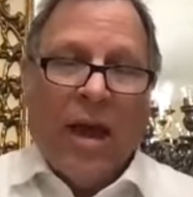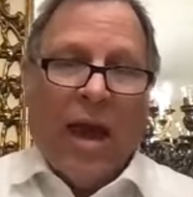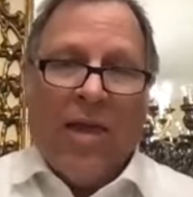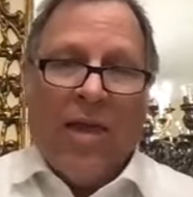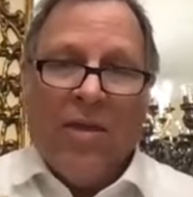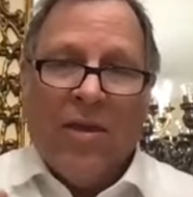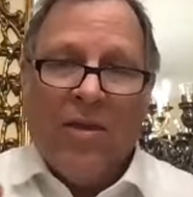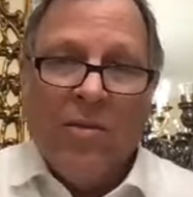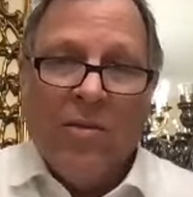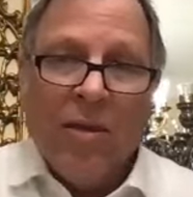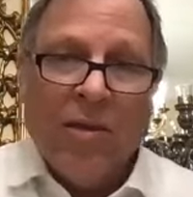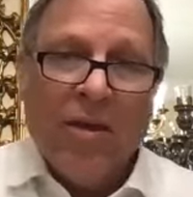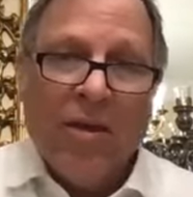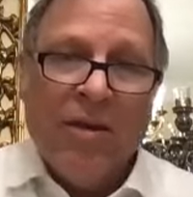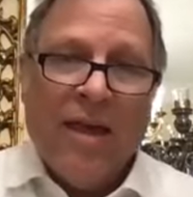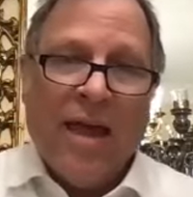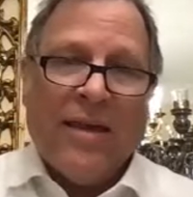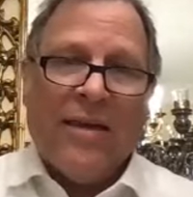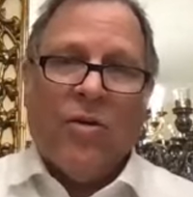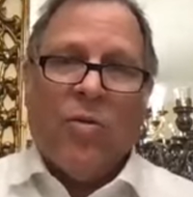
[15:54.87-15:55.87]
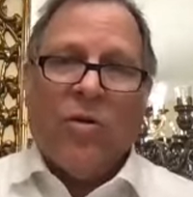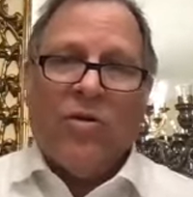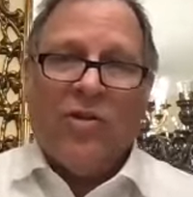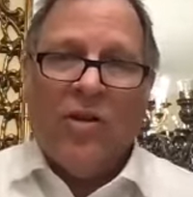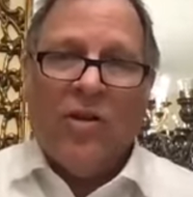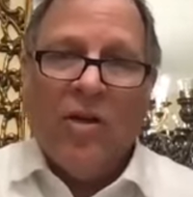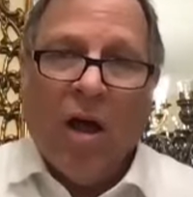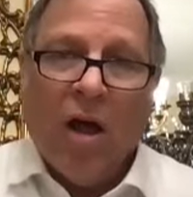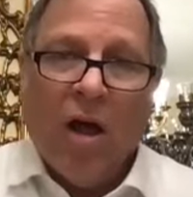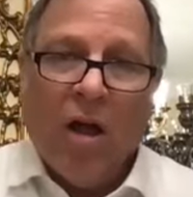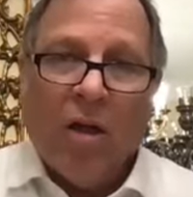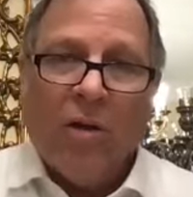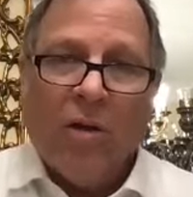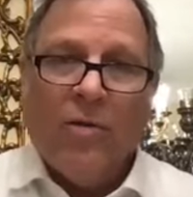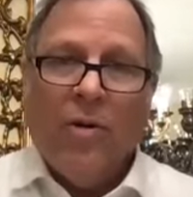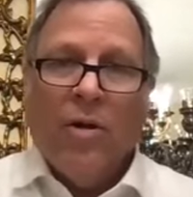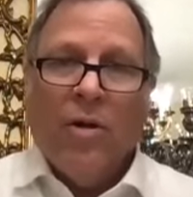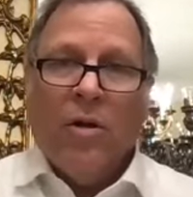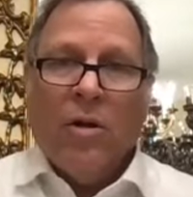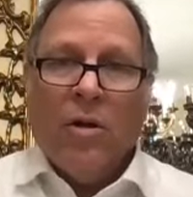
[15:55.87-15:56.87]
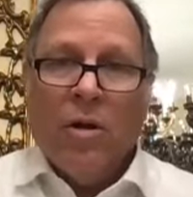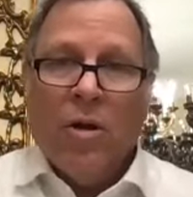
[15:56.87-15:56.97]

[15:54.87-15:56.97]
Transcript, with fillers: and the, the neder was annulled,